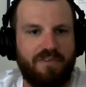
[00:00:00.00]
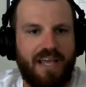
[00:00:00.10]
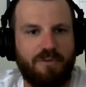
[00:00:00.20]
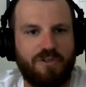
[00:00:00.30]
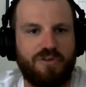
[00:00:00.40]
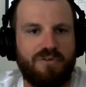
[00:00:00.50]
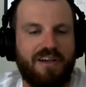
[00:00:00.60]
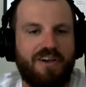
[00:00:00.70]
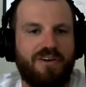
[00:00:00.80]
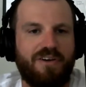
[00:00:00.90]
Family's
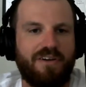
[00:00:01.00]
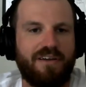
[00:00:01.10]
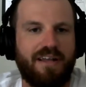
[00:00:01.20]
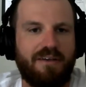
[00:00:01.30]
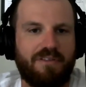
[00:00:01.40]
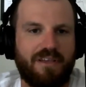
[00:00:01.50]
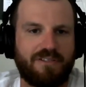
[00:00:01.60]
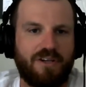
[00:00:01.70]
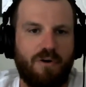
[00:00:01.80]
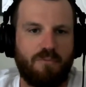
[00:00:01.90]
doing good.
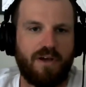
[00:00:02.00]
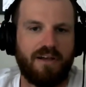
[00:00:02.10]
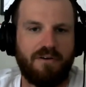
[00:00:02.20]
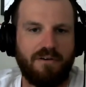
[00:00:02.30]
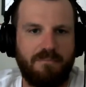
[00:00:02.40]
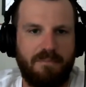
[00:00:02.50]
Everything's going well.